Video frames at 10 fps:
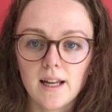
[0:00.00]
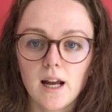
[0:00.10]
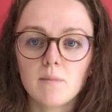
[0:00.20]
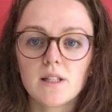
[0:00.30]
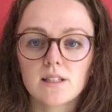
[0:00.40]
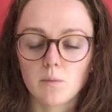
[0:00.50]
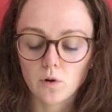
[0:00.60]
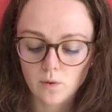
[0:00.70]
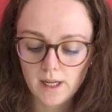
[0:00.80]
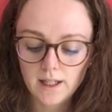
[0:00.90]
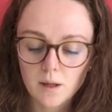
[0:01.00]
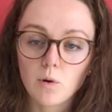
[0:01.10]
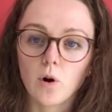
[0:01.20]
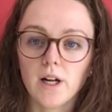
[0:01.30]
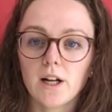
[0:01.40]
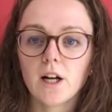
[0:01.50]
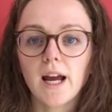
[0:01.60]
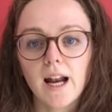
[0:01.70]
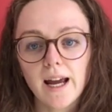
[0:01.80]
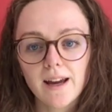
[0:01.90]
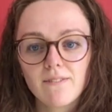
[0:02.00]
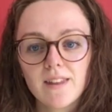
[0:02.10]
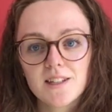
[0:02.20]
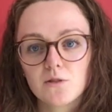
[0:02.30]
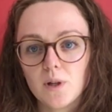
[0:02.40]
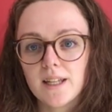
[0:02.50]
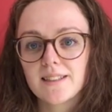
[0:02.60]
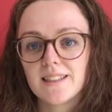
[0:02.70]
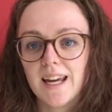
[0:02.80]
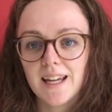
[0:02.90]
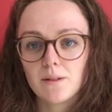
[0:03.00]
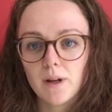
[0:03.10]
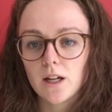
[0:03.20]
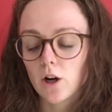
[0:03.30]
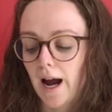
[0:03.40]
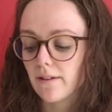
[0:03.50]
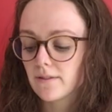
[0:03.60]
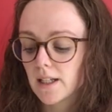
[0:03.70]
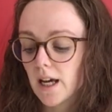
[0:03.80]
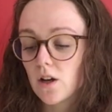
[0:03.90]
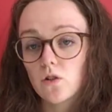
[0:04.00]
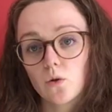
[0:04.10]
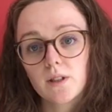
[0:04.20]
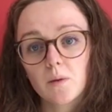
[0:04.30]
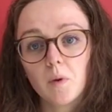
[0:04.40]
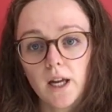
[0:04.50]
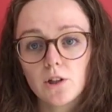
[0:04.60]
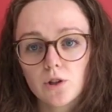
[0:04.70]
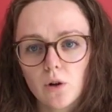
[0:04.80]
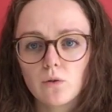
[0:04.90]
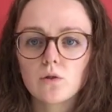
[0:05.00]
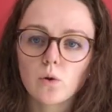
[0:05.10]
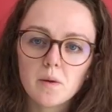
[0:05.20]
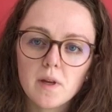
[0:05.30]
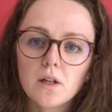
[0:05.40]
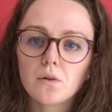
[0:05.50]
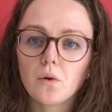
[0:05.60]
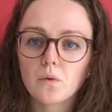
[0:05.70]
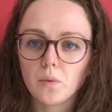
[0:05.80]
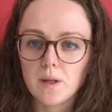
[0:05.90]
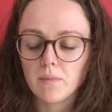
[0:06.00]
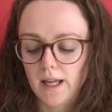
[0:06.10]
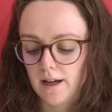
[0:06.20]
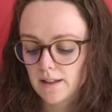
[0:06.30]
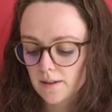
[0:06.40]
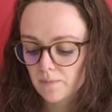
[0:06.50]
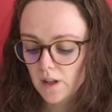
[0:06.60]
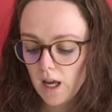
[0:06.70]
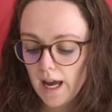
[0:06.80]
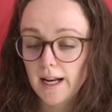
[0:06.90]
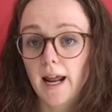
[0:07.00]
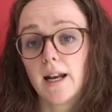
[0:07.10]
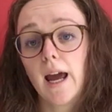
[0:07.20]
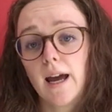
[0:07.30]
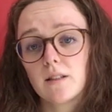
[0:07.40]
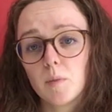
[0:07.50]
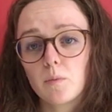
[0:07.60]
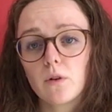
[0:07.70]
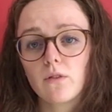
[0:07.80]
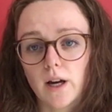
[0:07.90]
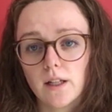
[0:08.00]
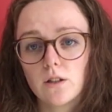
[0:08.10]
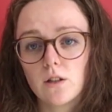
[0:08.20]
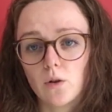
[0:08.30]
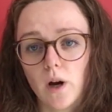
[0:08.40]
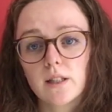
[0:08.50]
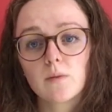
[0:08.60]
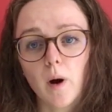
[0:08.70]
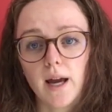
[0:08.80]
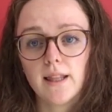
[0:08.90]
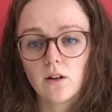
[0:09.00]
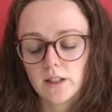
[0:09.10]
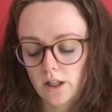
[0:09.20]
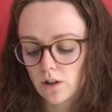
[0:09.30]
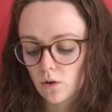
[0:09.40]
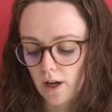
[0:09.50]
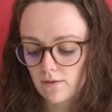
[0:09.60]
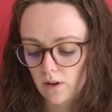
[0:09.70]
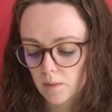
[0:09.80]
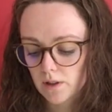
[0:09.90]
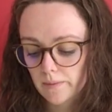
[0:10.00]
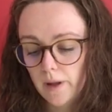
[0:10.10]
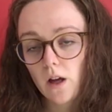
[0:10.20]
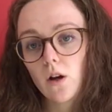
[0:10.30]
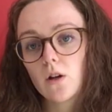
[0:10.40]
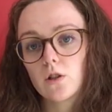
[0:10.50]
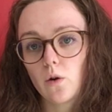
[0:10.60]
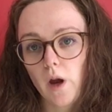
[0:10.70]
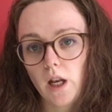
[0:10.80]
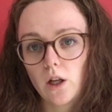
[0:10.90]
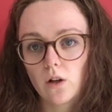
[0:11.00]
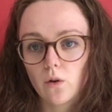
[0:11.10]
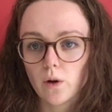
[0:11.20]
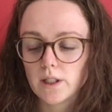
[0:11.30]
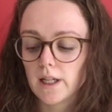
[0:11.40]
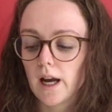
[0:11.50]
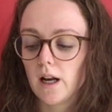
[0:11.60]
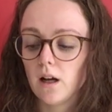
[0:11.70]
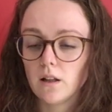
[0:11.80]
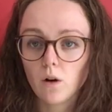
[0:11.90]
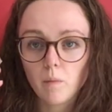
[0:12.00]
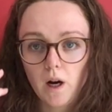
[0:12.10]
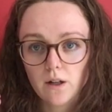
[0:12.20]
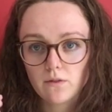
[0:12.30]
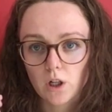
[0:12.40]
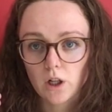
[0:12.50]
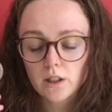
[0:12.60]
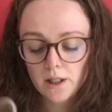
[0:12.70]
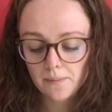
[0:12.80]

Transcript: and I'm the Summer Reading Club Coordinator and I have this week's Take and Make Craft. So it's a plant your own soybean or wheat plant and it has been provided to us by the Ontario Grain Farmers. So in it you're going to get a little puck of dirt